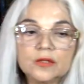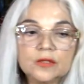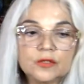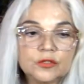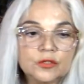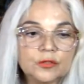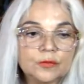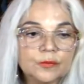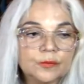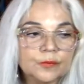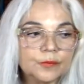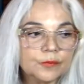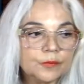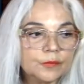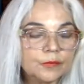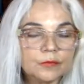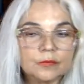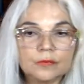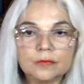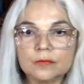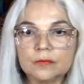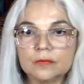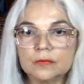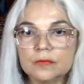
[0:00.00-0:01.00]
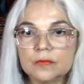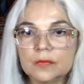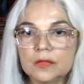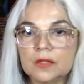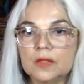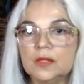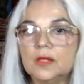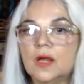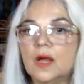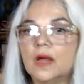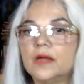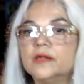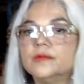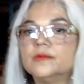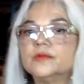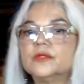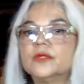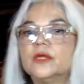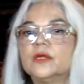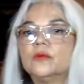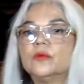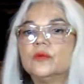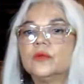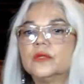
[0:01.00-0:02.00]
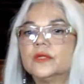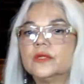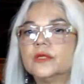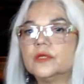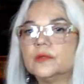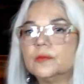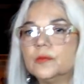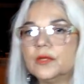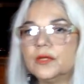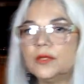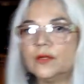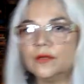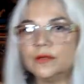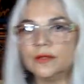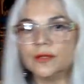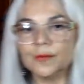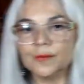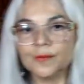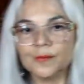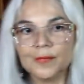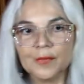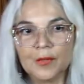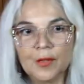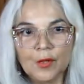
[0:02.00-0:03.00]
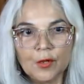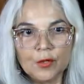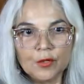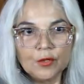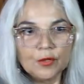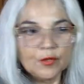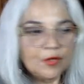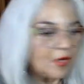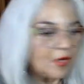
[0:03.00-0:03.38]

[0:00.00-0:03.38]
the the items get really good money on them. You